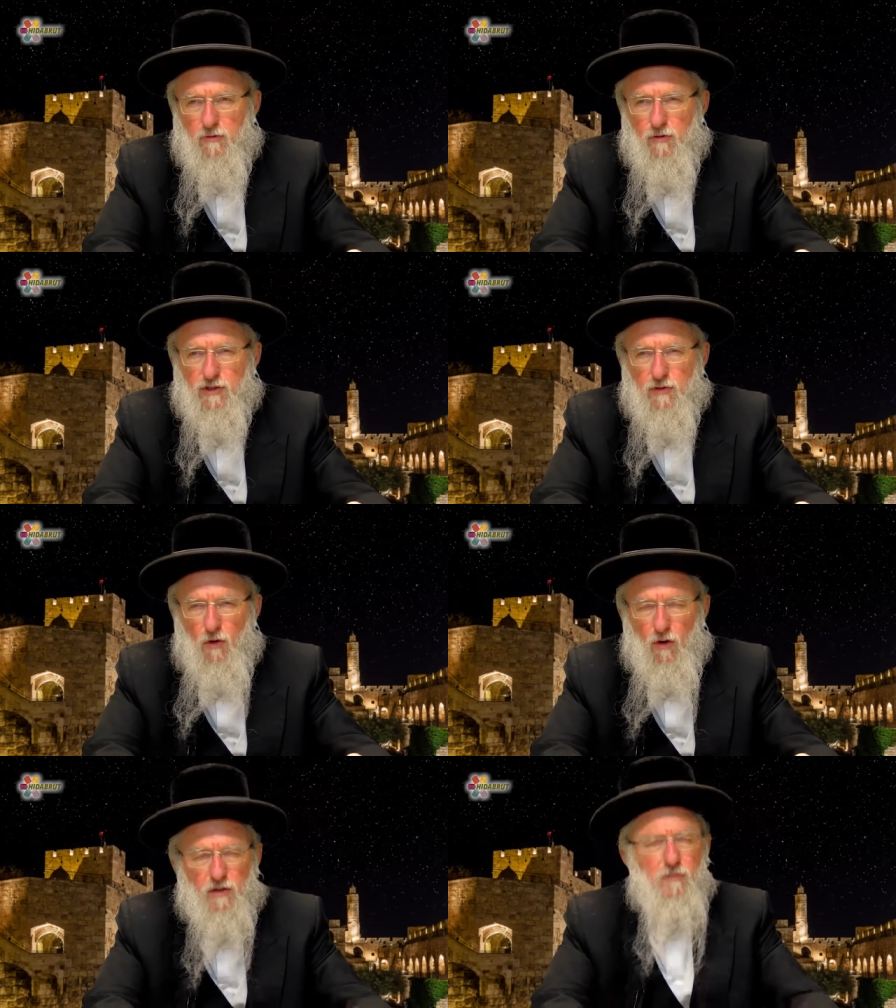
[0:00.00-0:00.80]
First of
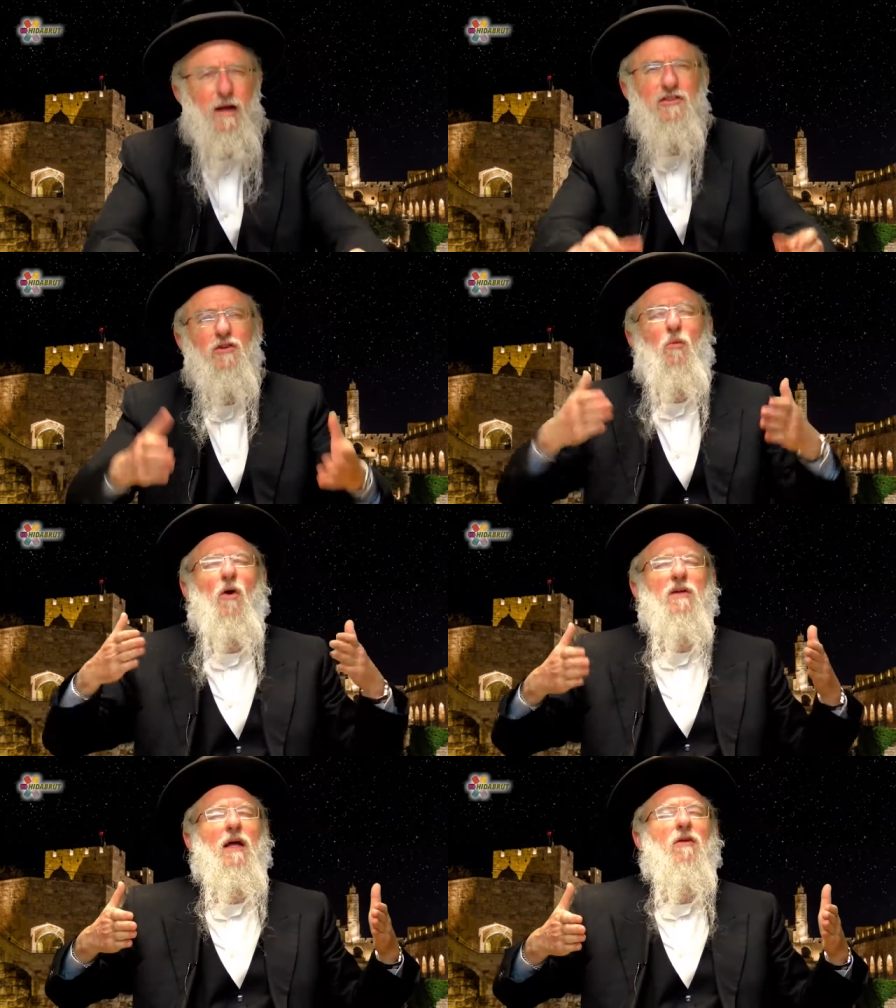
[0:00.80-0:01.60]
all, imagine you're
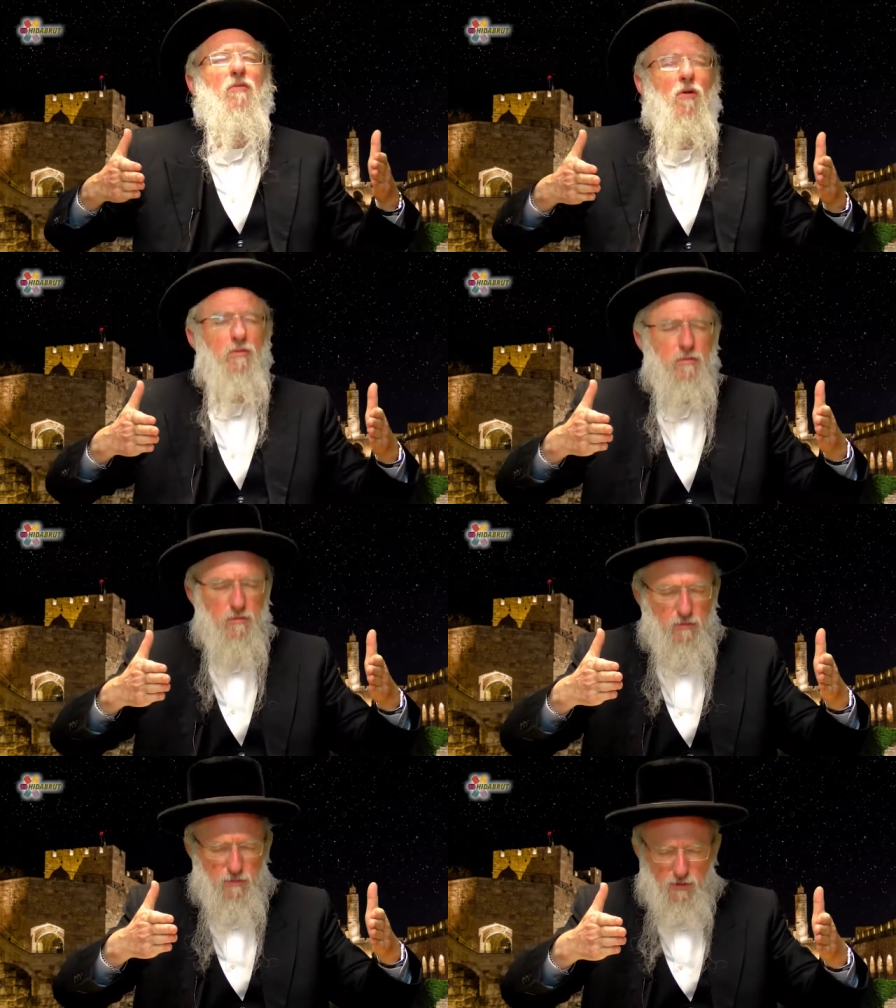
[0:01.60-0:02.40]
walking down a road,
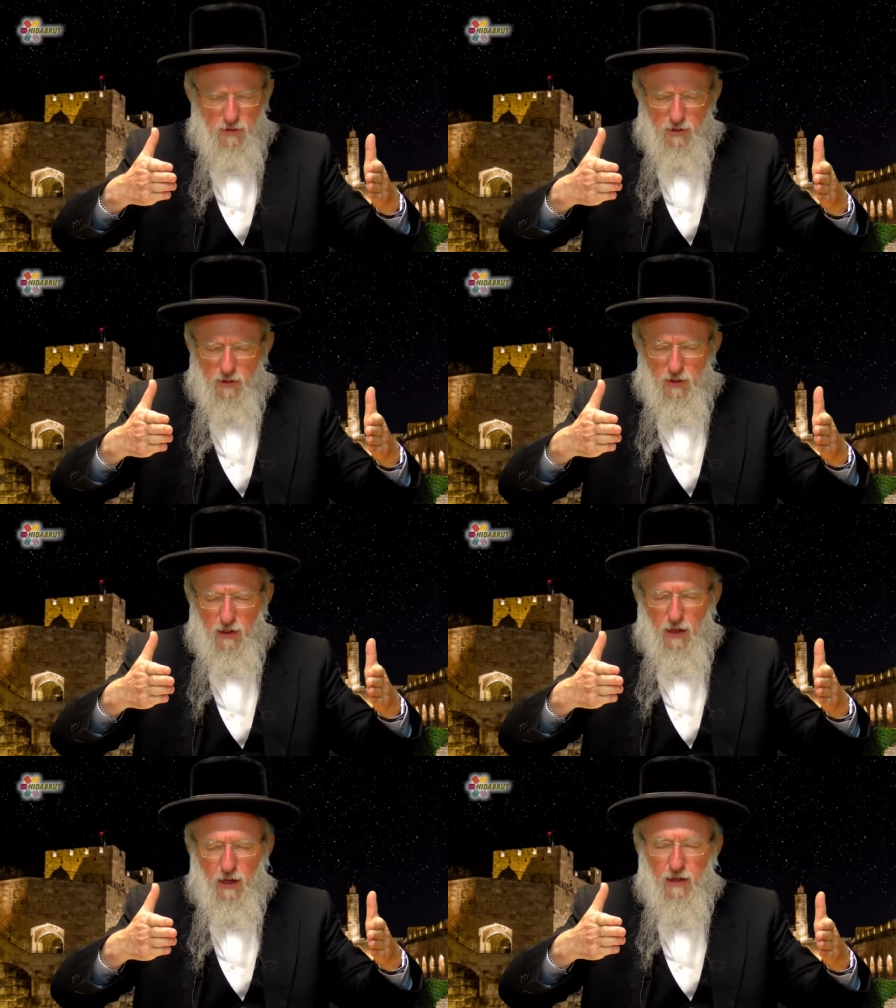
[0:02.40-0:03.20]

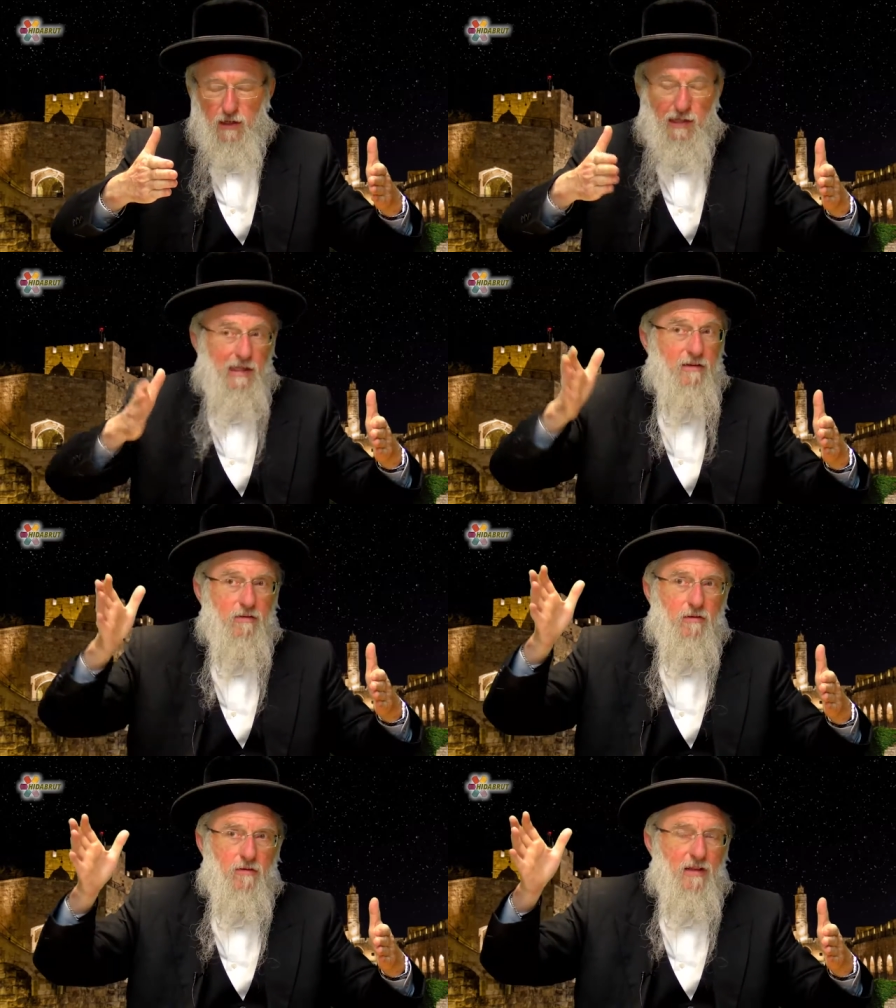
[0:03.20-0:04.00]
and a glint
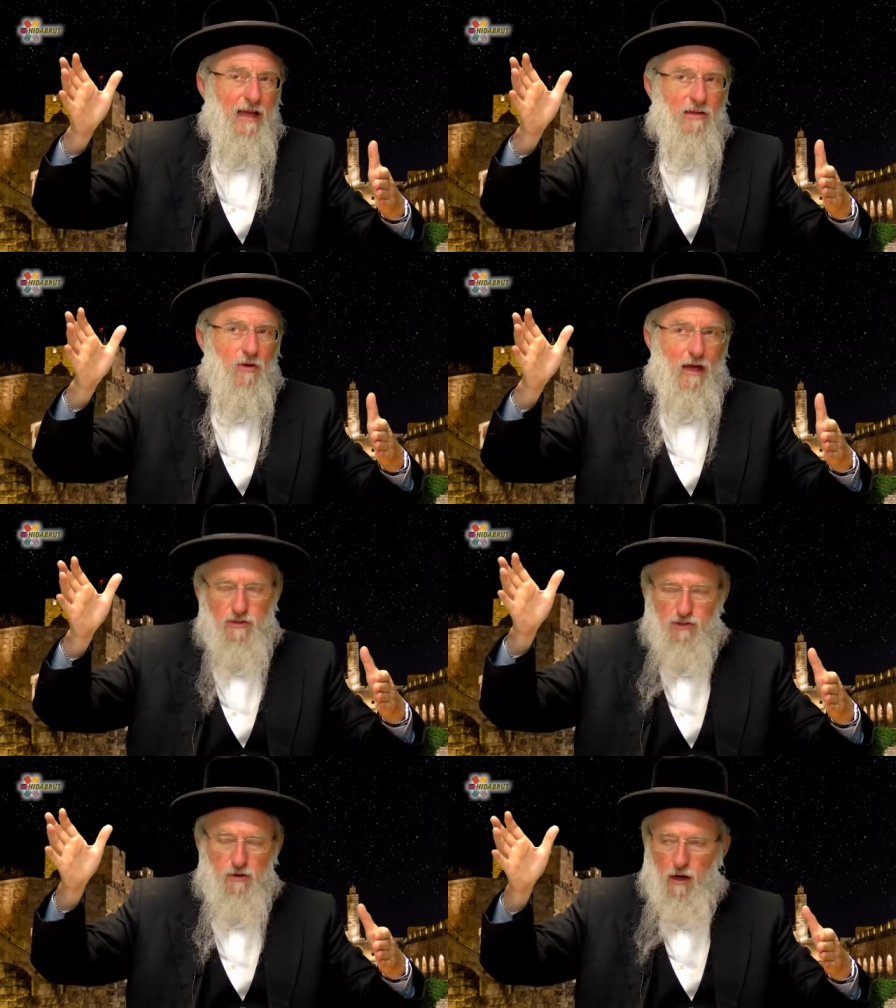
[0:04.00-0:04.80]
of light
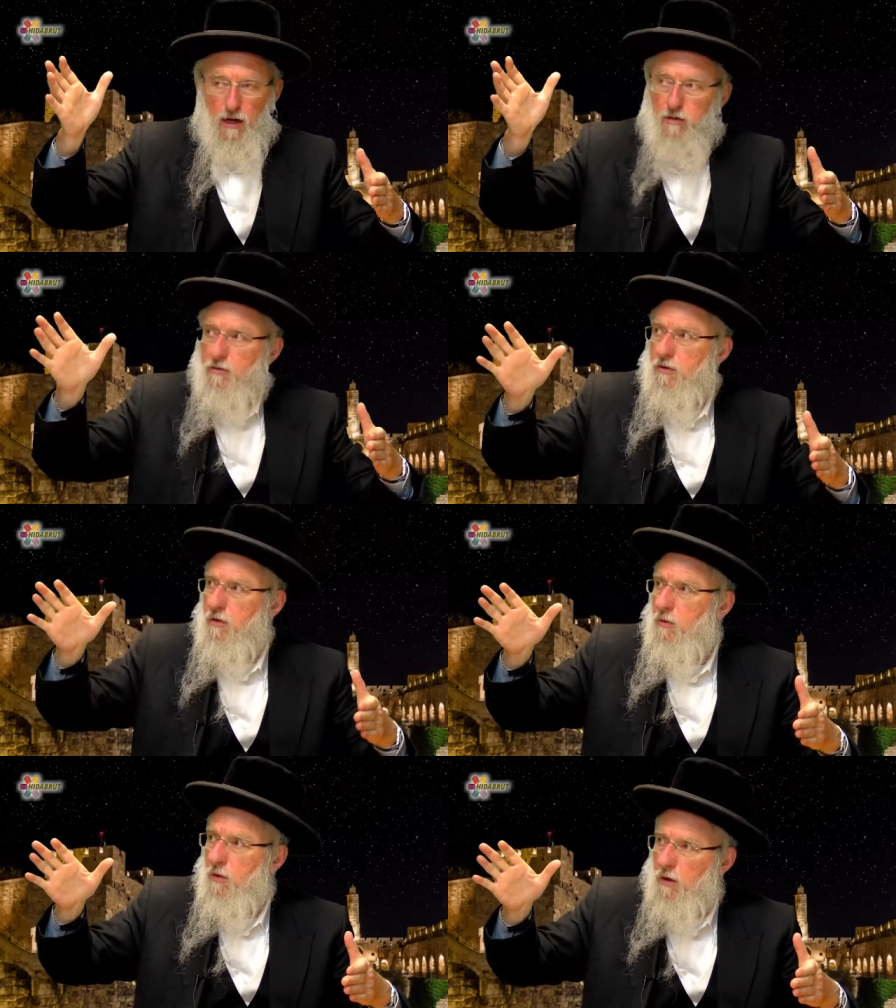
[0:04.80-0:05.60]
catches your eye, and you
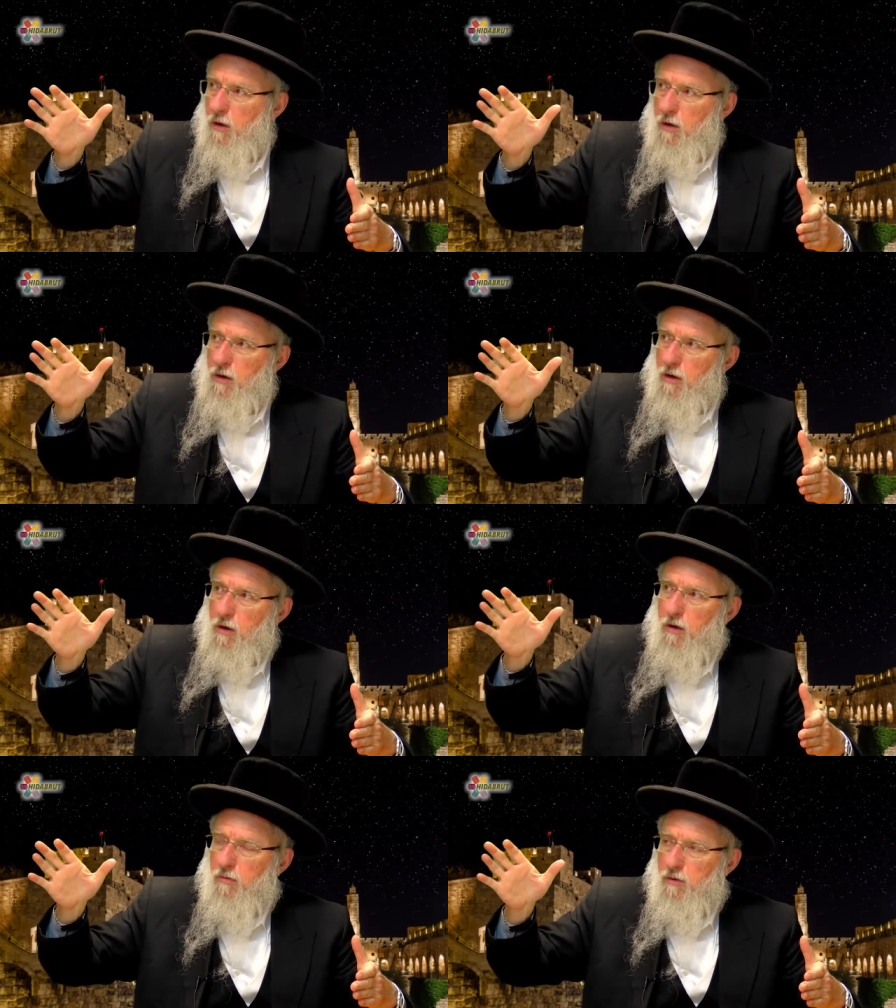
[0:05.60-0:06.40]
think,
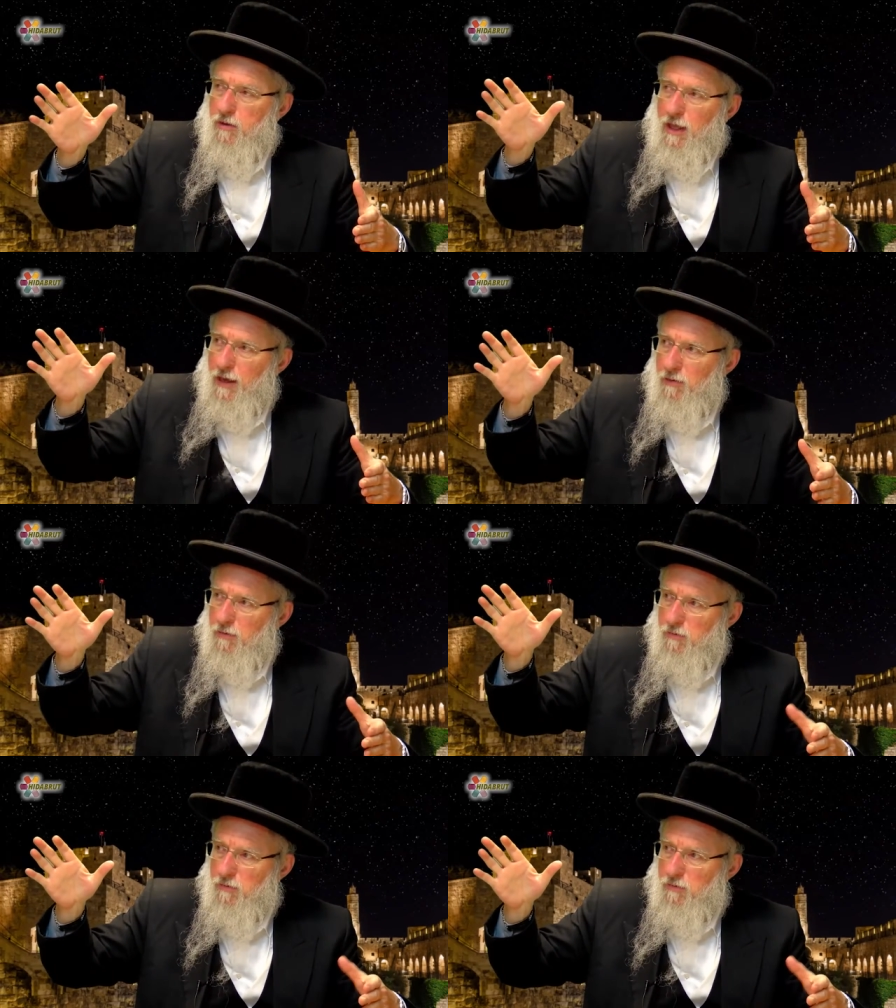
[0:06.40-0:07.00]
oh, look at that.